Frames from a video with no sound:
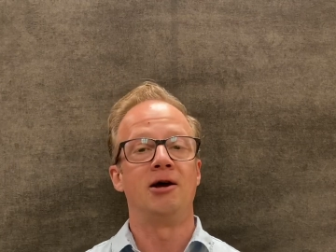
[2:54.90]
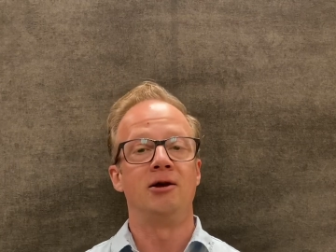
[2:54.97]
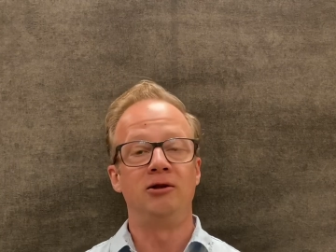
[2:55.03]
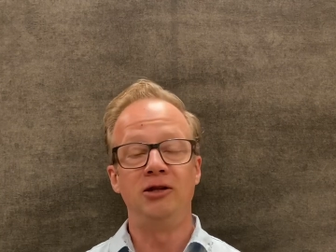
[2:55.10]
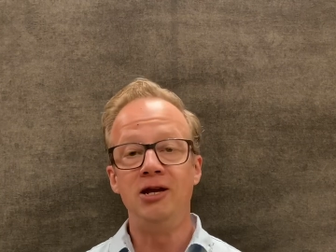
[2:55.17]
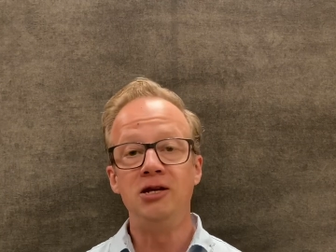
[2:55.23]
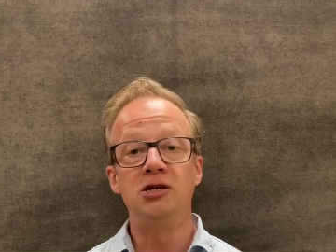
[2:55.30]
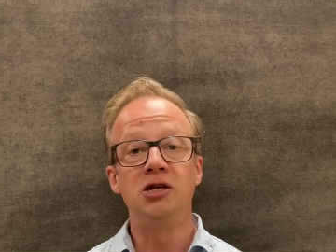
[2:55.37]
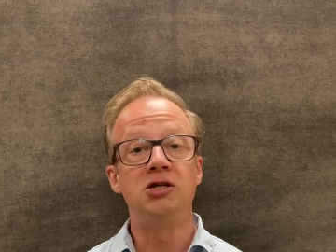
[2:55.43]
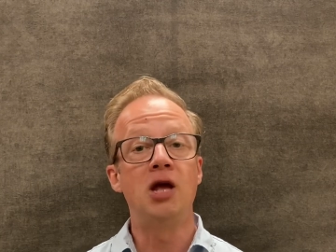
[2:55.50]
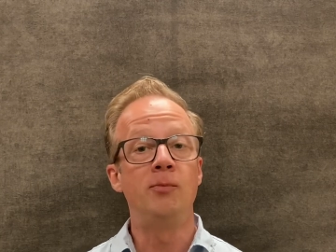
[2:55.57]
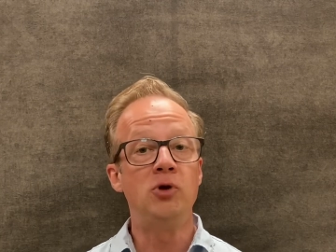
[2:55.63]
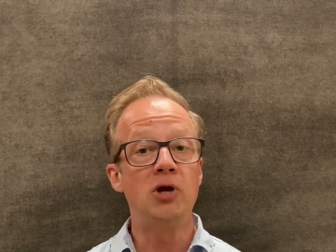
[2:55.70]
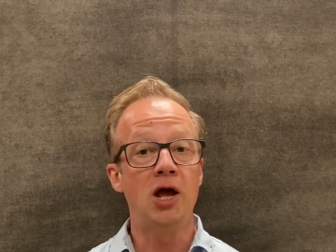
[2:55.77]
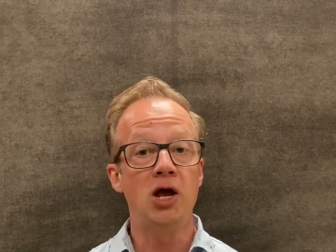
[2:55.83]
lead to
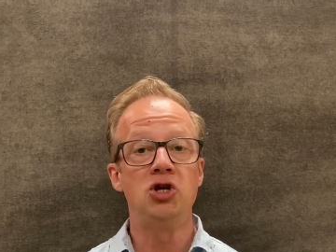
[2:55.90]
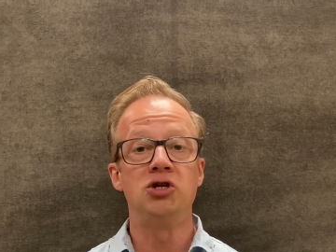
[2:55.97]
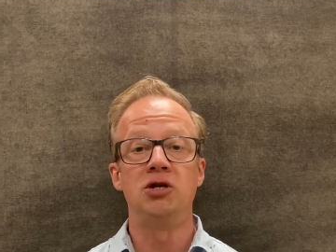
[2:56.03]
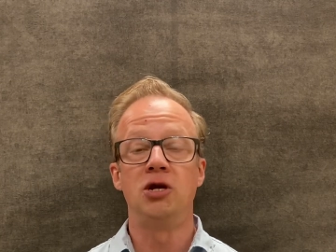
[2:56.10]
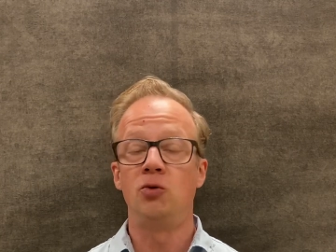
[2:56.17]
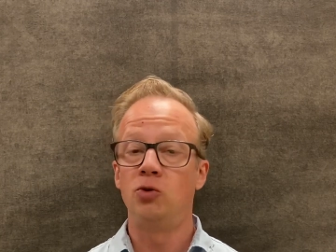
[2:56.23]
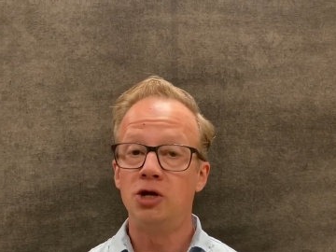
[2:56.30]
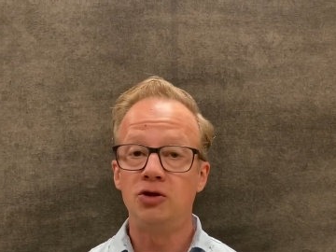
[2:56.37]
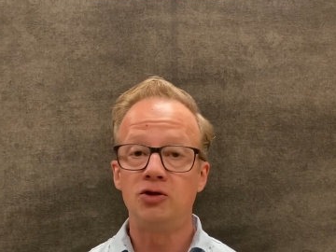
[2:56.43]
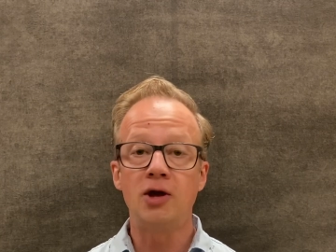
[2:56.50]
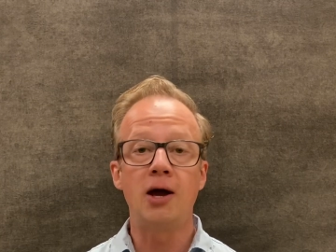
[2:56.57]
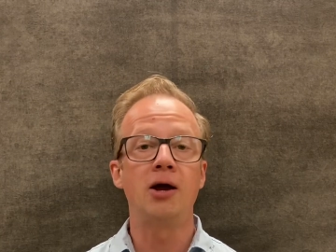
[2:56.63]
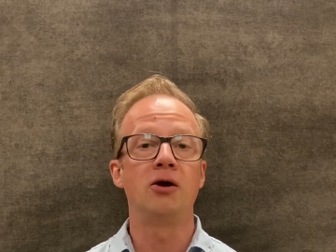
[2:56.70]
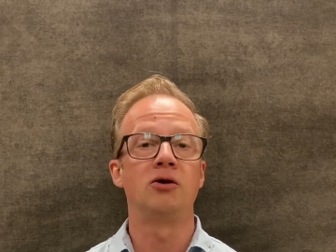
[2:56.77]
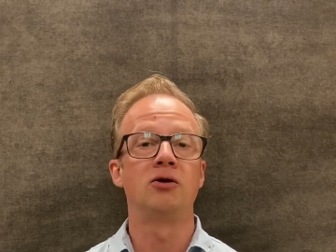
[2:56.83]
temptation, and
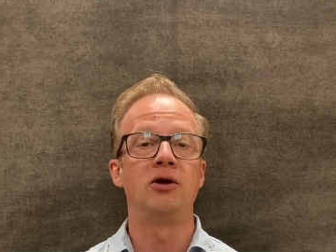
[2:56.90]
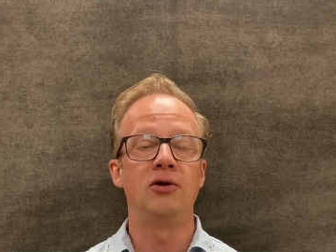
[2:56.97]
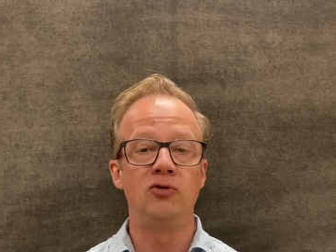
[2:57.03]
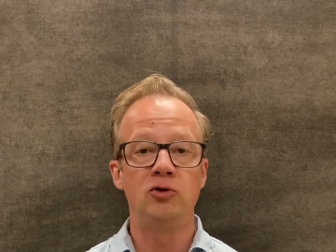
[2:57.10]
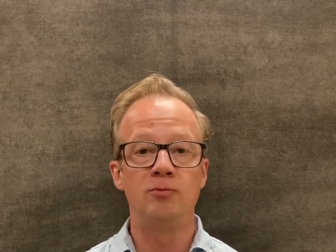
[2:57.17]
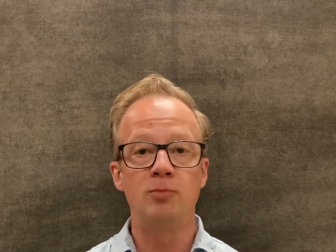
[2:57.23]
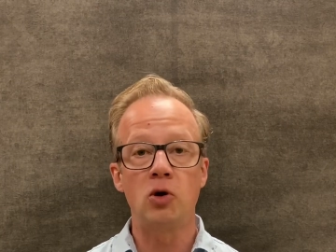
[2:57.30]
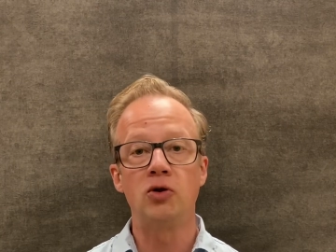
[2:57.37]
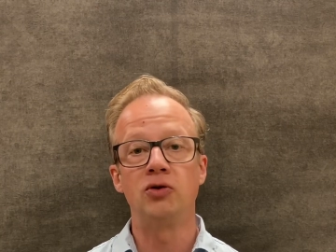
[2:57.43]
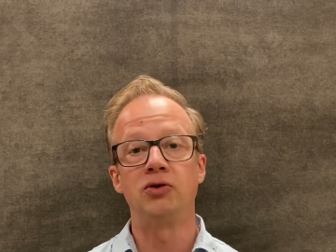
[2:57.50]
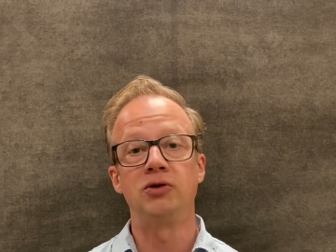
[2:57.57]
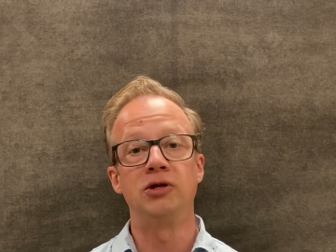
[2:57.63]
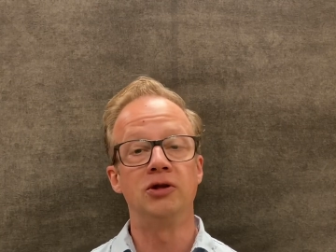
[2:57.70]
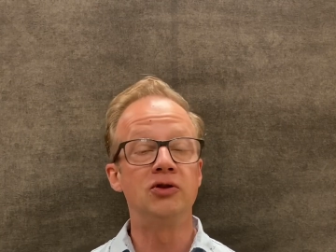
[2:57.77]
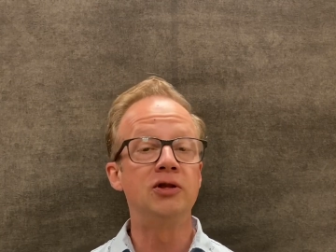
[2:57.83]
desire gives birth
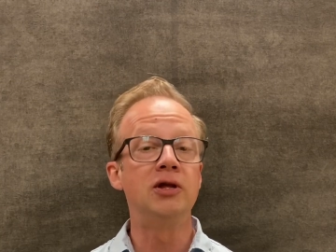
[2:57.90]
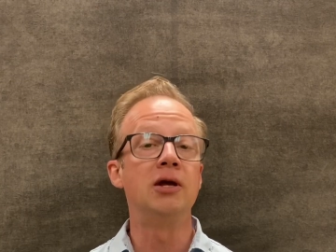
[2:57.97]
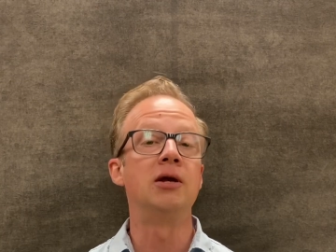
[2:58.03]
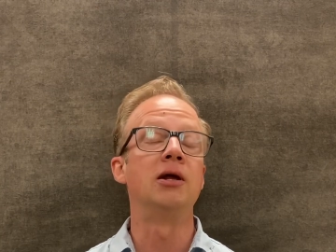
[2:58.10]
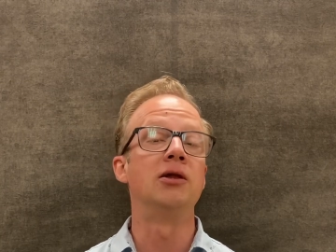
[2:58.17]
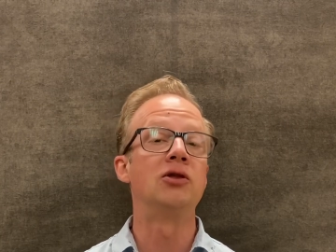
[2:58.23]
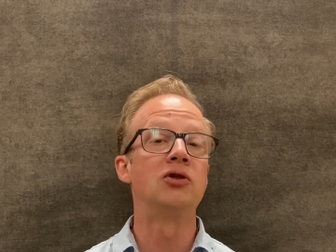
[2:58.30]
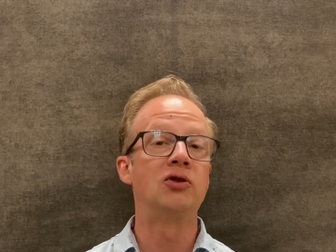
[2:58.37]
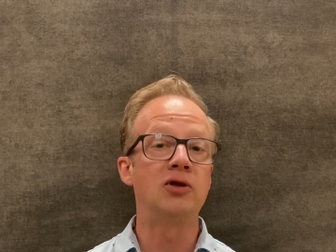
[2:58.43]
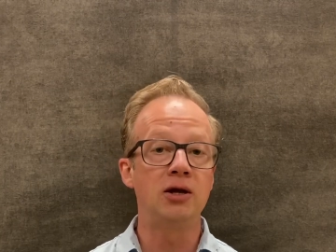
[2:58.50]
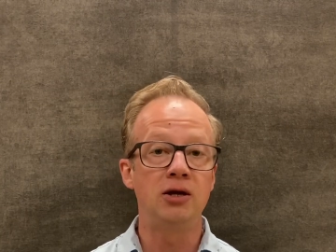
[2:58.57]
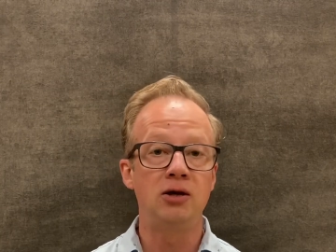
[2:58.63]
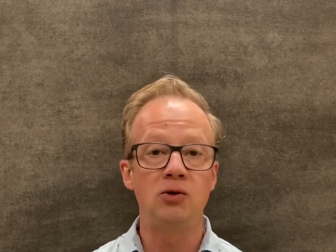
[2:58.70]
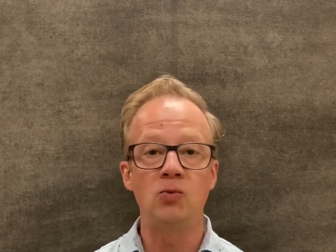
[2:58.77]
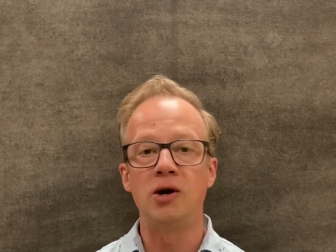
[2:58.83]
to sin, and
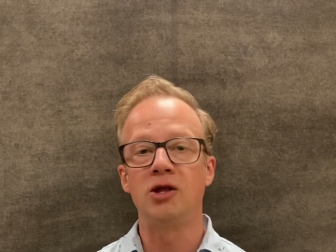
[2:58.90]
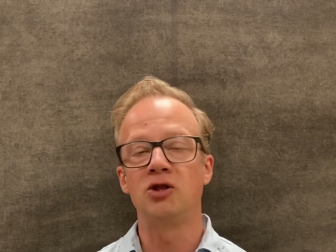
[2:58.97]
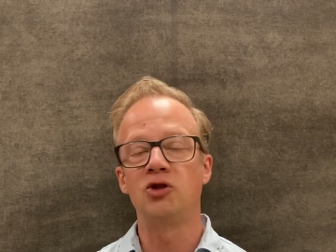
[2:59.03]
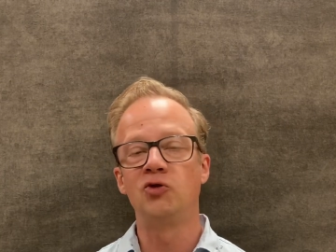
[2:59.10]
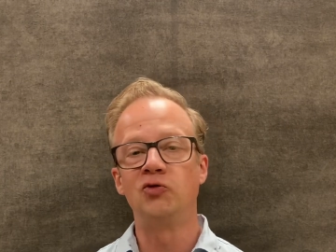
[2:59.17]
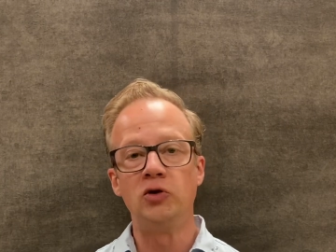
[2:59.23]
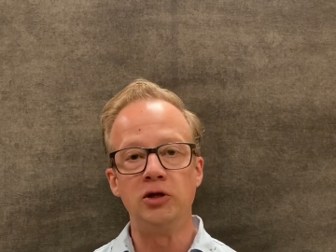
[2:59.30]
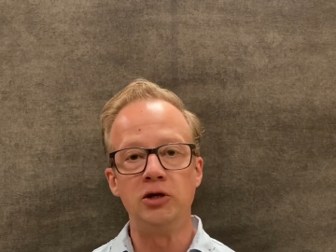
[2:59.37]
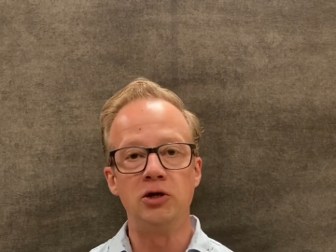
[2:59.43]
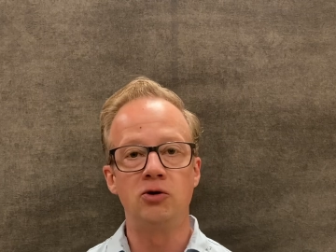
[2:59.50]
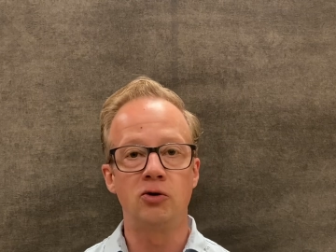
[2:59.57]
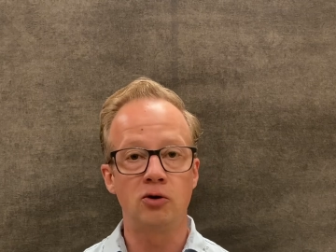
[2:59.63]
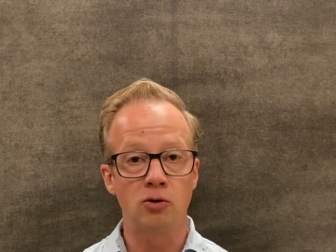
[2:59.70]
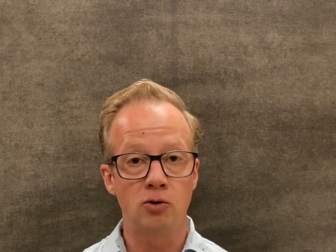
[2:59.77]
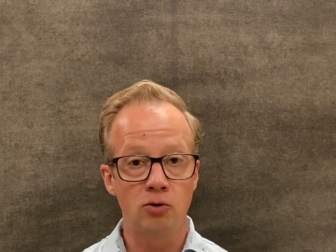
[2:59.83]
sin, when it's fully
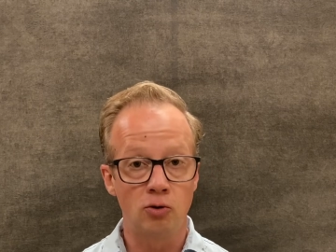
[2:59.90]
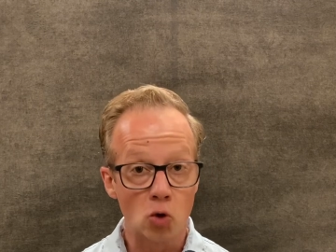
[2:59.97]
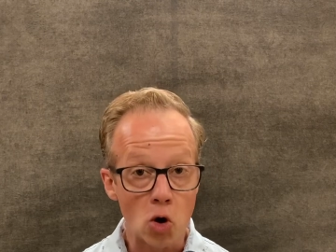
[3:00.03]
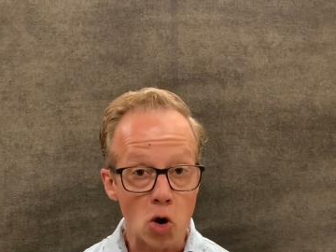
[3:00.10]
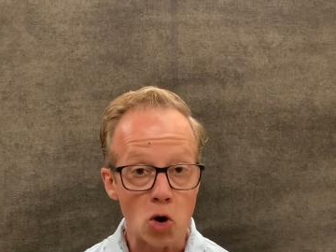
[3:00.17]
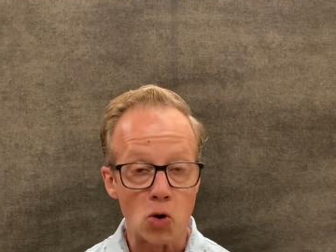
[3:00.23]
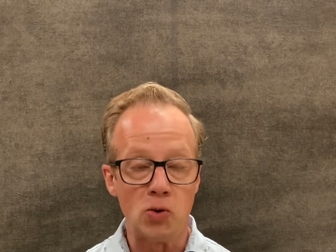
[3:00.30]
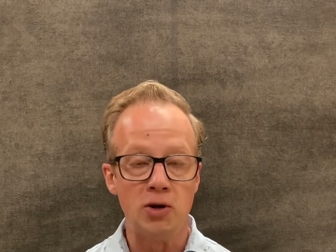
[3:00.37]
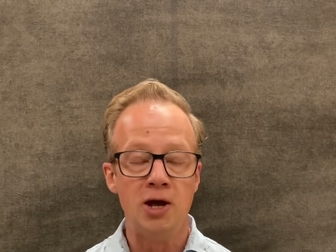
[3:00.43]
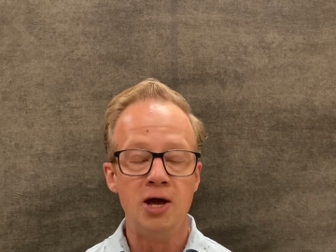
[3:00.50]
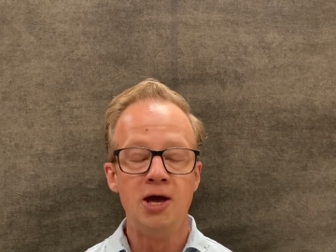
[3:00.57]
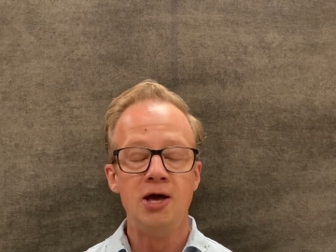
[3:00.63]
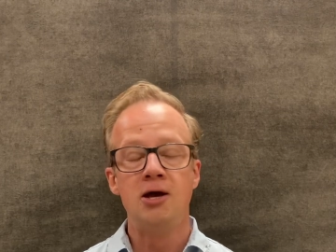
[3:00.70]
grown,